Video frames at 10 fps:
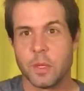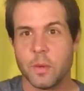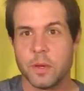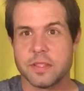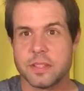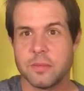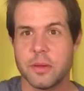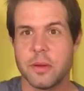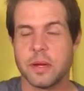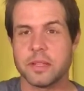with some
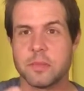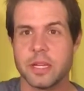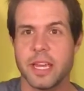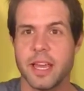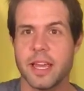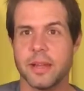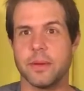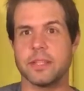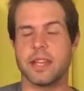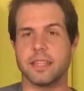noise. But yeah,
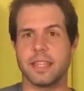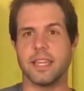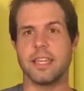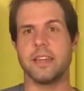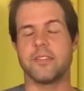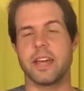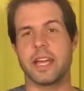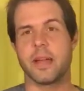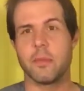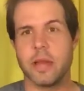anyways, I think if I
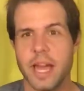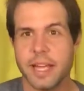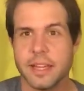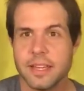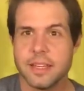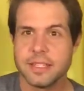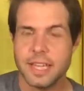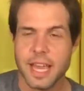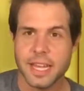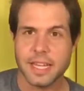could go back to
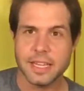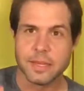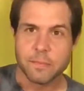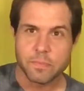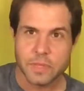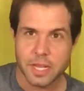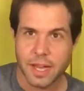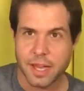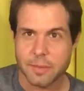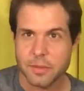any
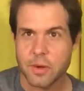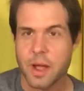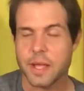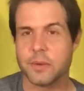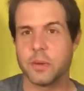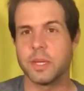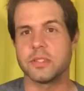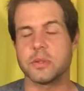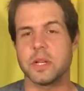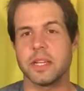time in rock and roll
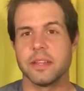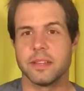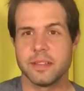history,